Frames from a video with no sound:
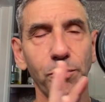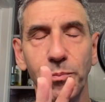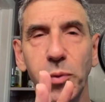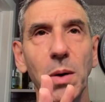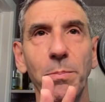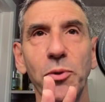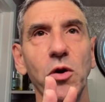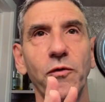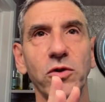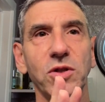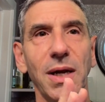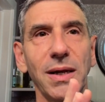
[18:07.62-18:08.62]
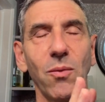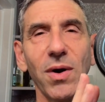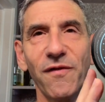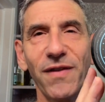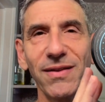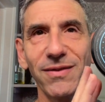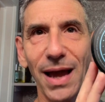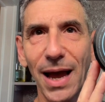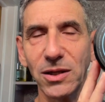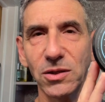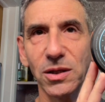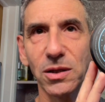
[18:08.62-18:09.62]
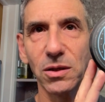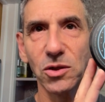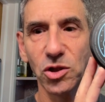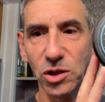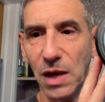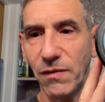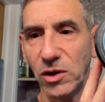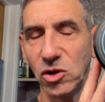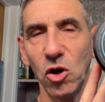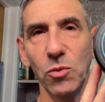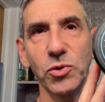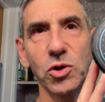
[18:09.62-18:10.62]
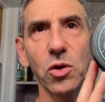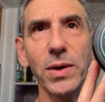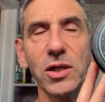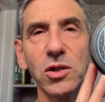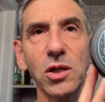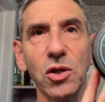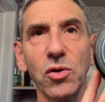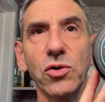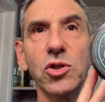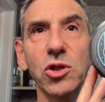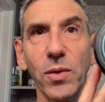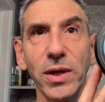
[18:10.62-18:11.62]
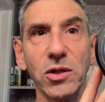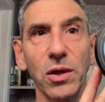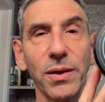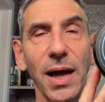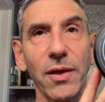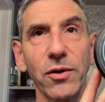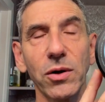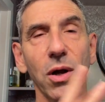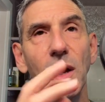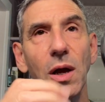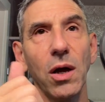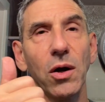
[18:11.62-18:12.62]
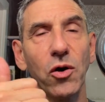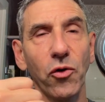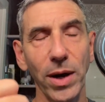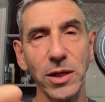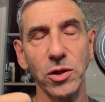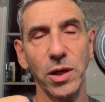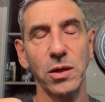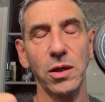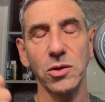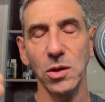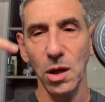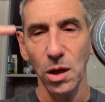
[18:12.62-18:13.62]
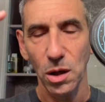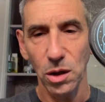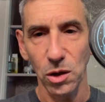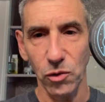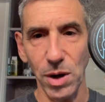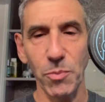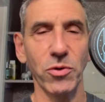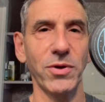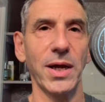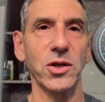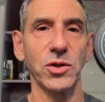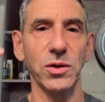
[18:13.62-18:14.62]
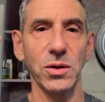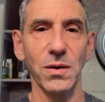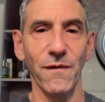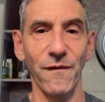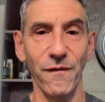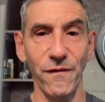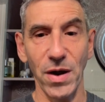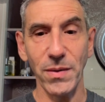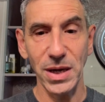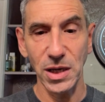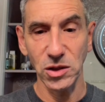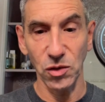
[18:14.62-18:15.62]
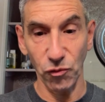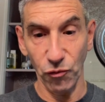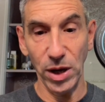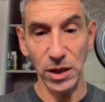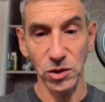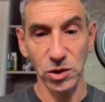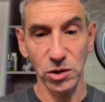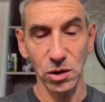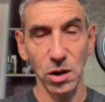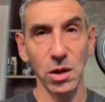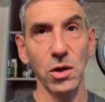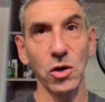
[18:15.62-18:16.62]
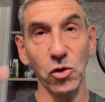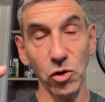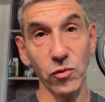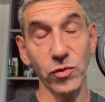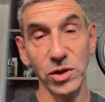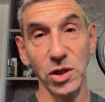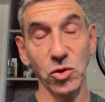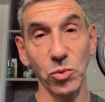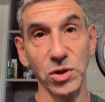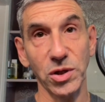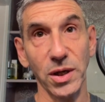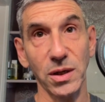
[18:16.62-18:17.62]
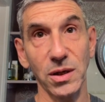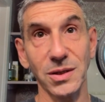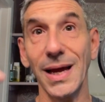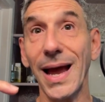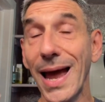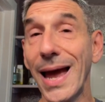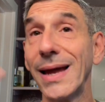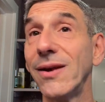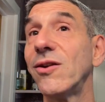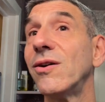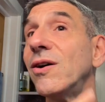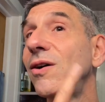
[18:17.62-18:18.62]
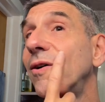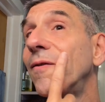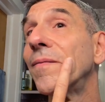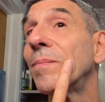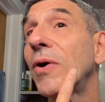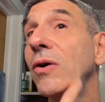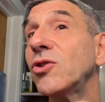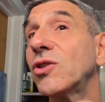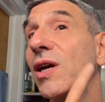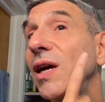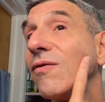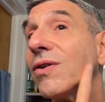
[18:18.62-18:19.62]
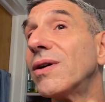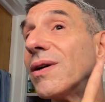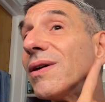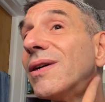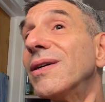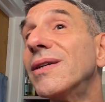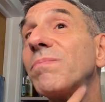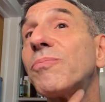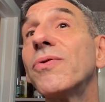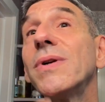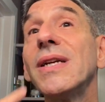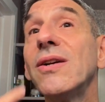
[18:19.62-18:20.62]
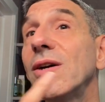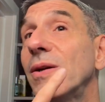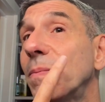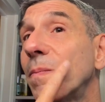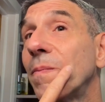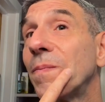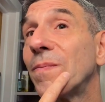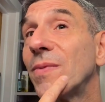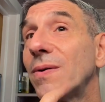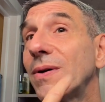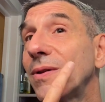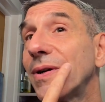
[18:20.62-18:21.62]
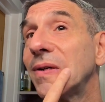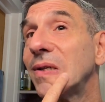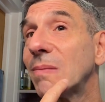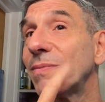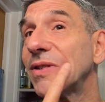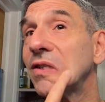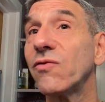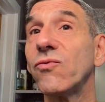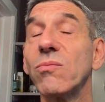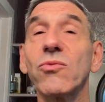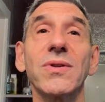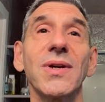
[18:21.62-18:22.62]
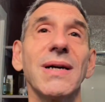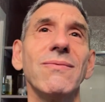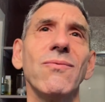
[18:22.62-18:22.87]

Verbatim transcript: What a beautiful scent and what a fantastic shaving soap. So easy to use, so easy to lather, great slickness, great protection, very easy to rinse, good residual slickness, and post-shave, it's pretty good. Oh, I think I can nick myself one more time.